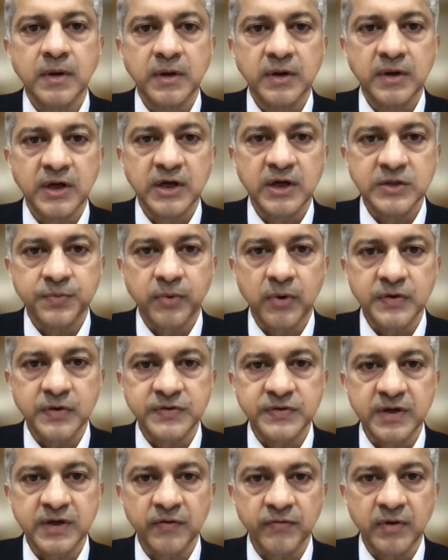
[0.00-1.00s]
He has brought
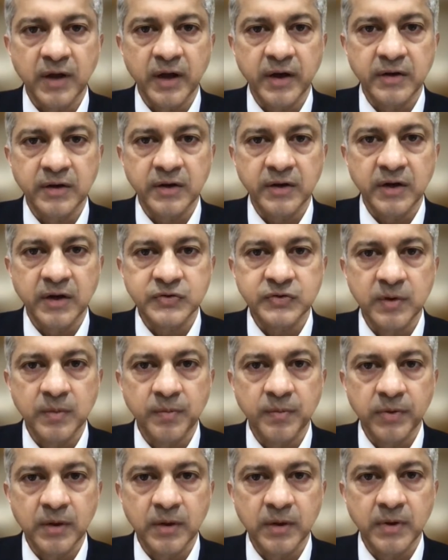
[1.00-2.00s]
several ideas to
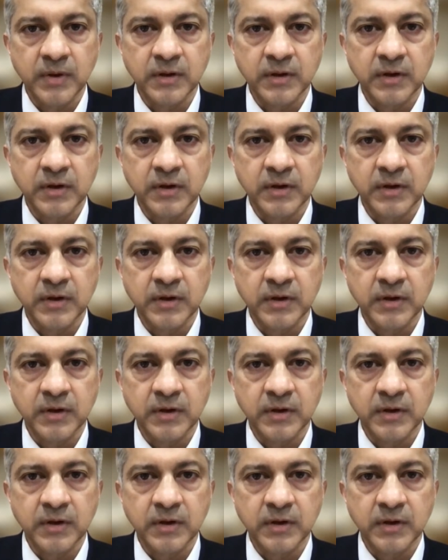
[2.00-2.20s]
implement